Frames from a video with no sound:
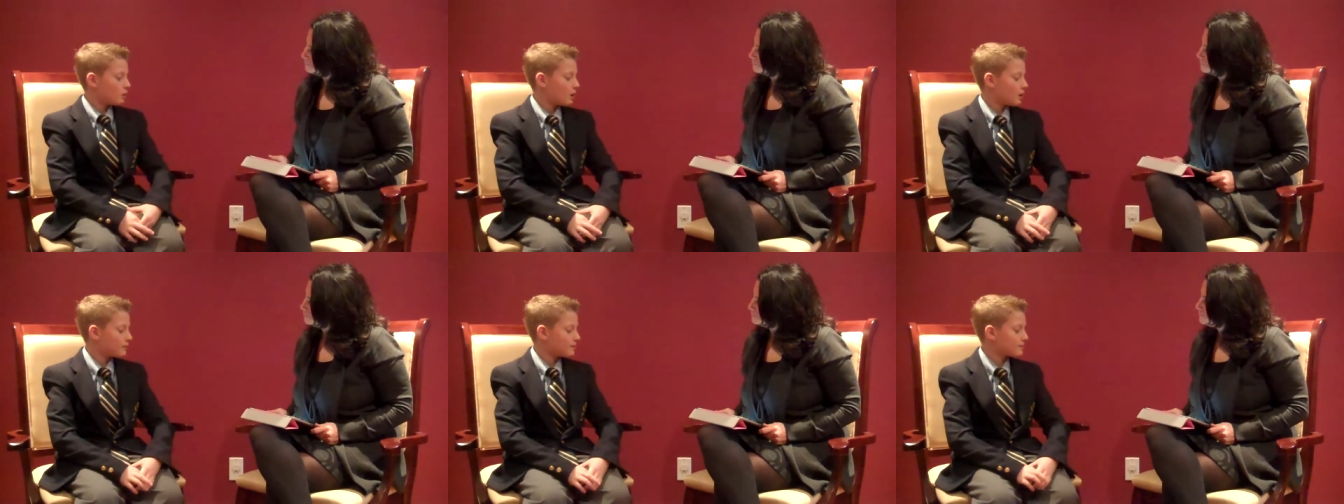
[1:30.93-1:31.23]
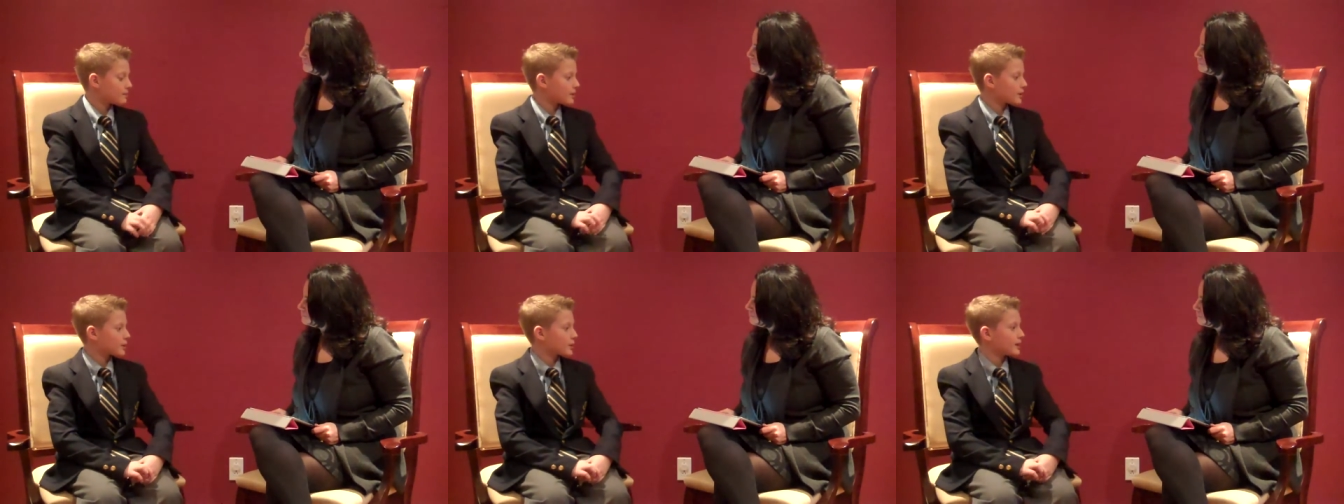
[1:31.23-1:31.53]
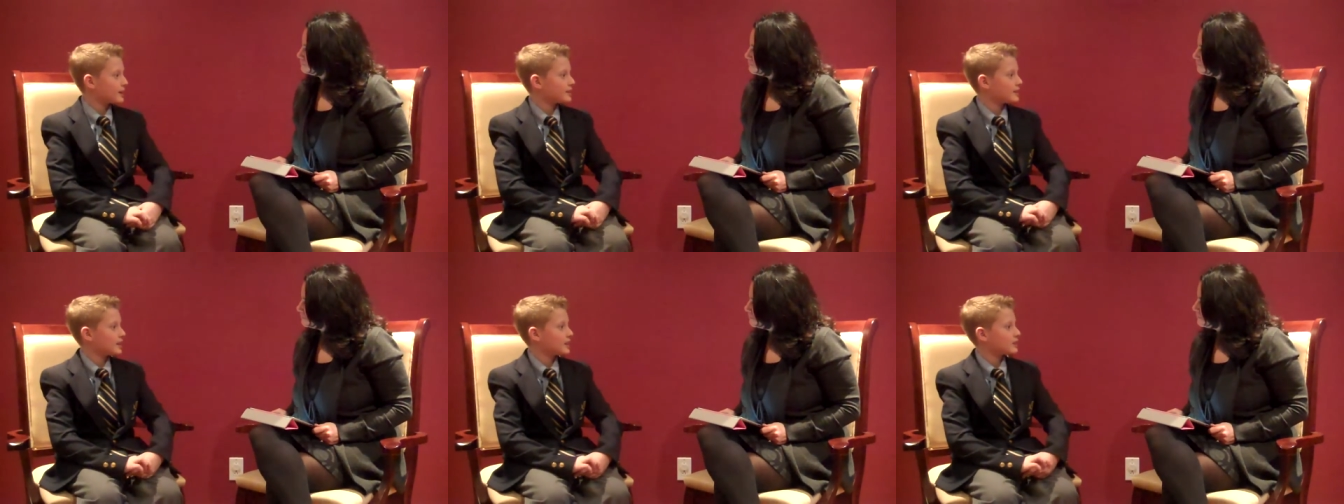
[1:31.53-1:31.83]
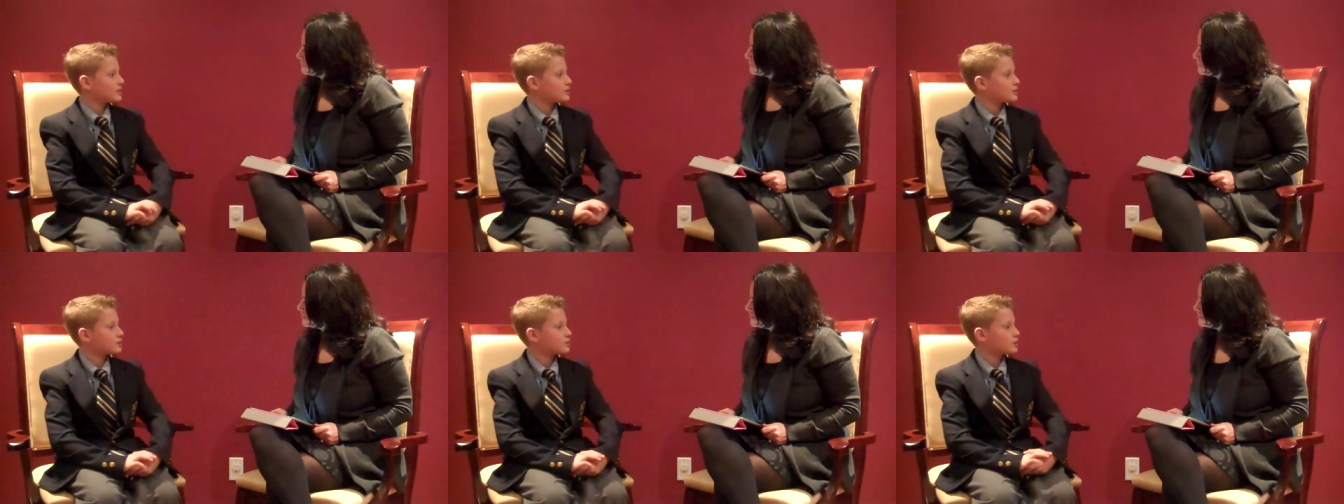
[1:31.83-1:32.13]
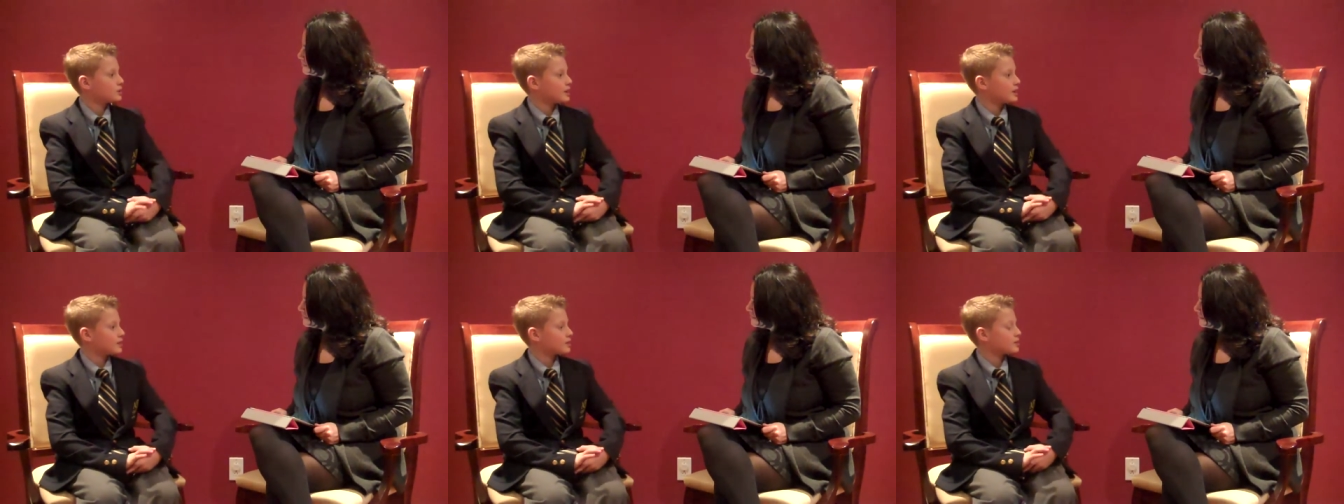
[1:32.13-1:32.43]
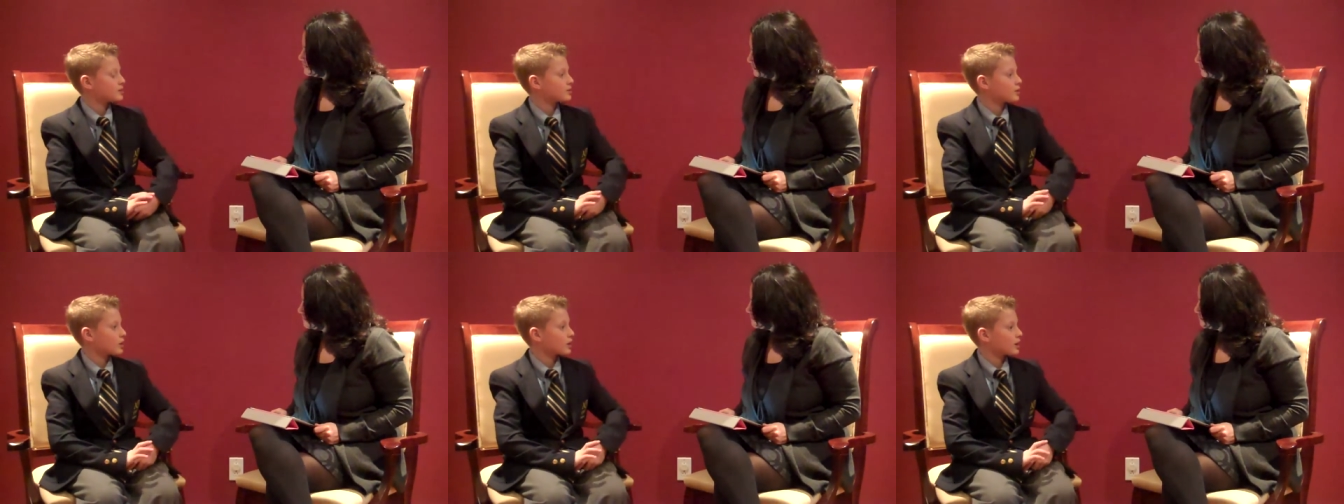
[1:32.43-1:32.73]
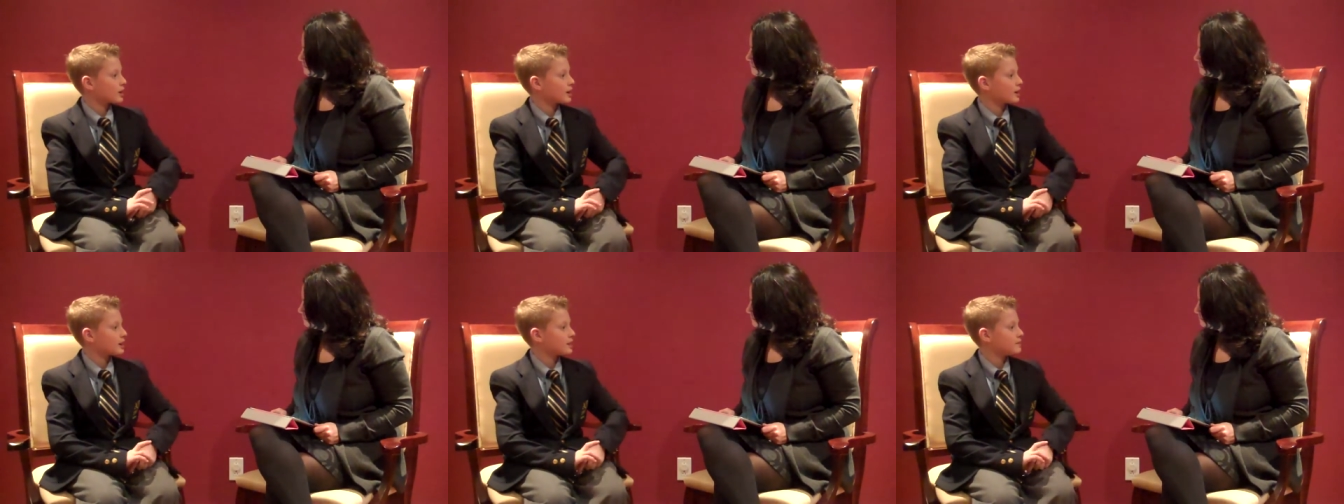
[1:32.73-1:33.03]
Well, a grade 10 student
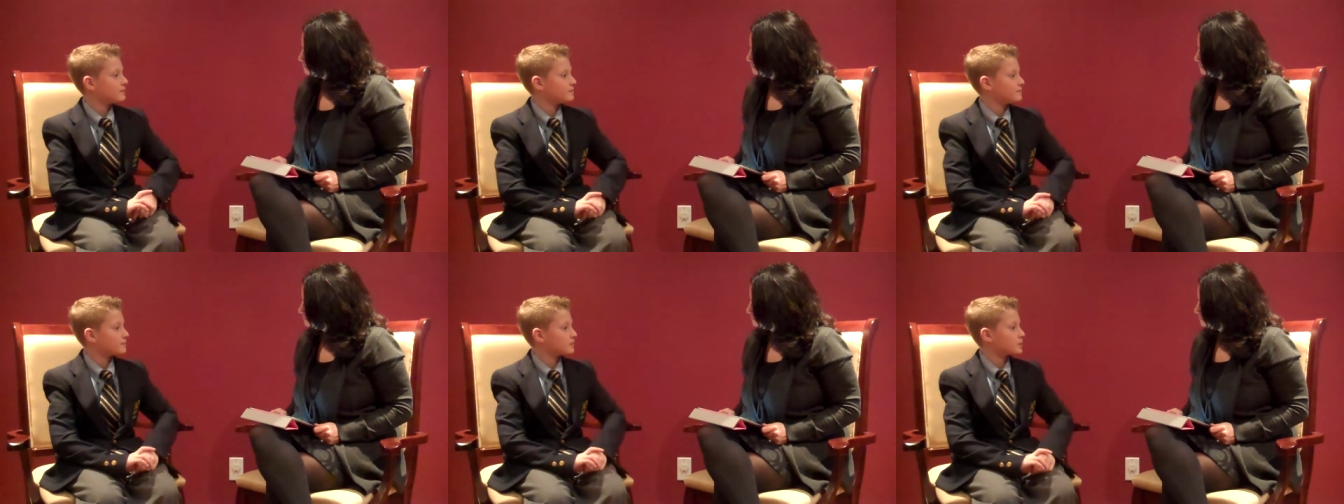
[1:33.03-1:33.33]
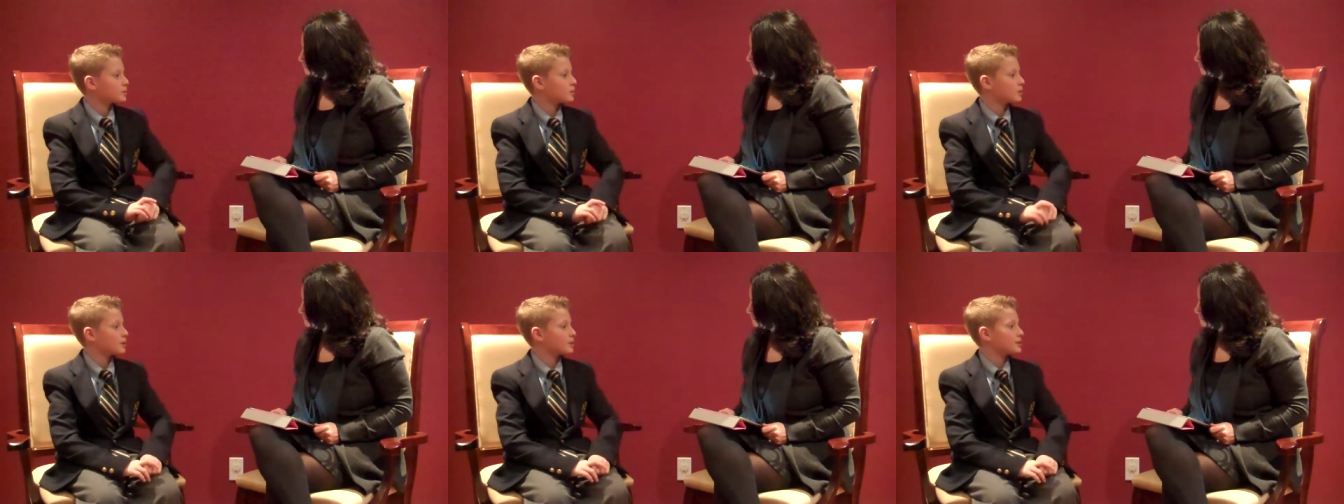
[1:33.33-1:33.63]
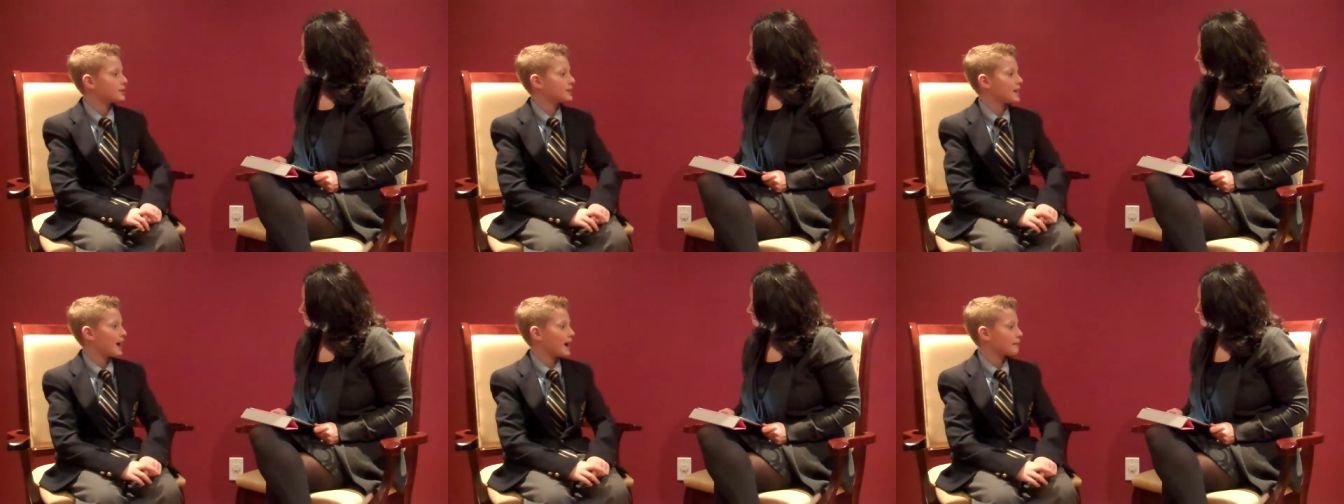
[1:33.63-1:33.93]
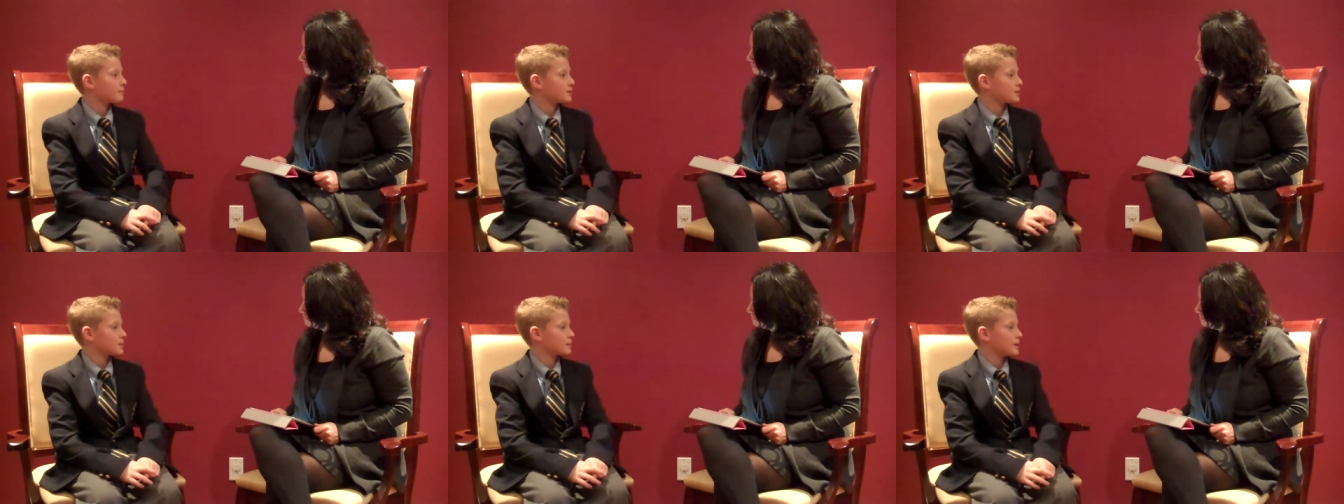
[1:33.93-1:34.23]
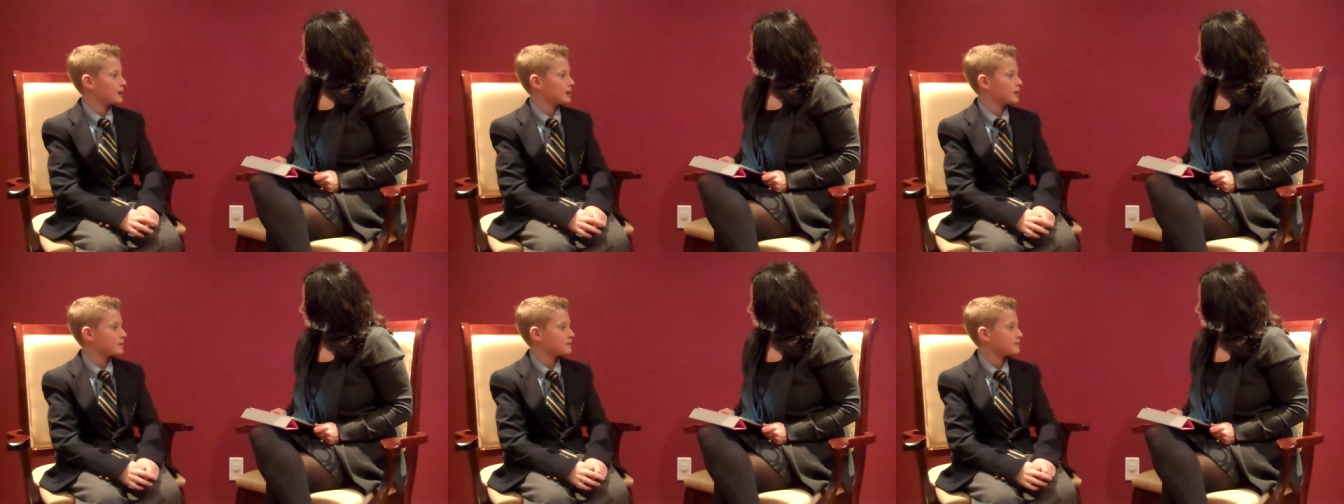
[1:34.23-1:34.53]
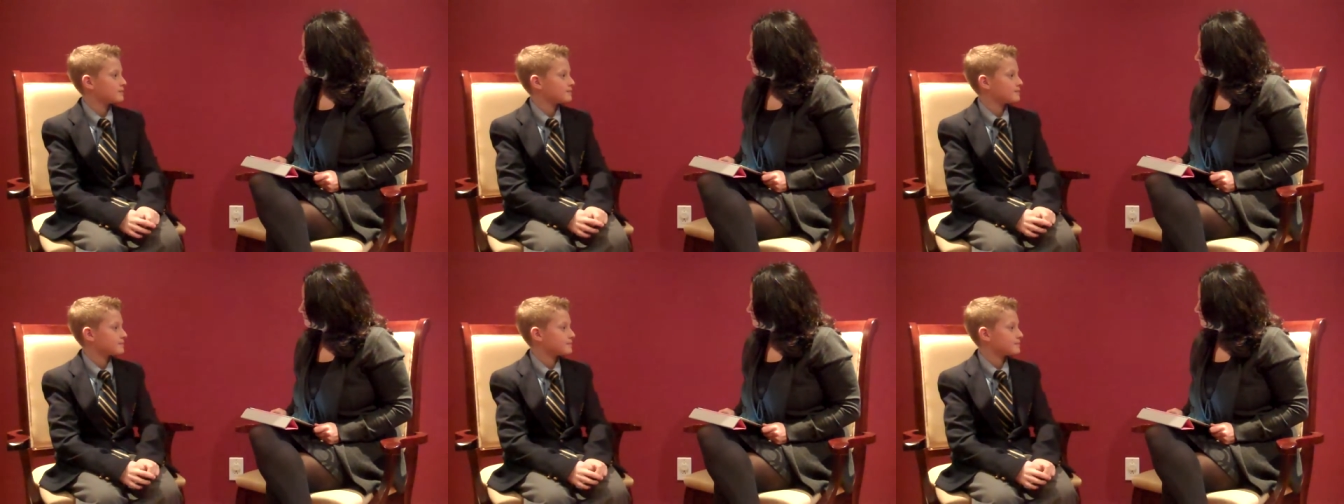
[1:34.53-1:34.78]
started, the TABS committee.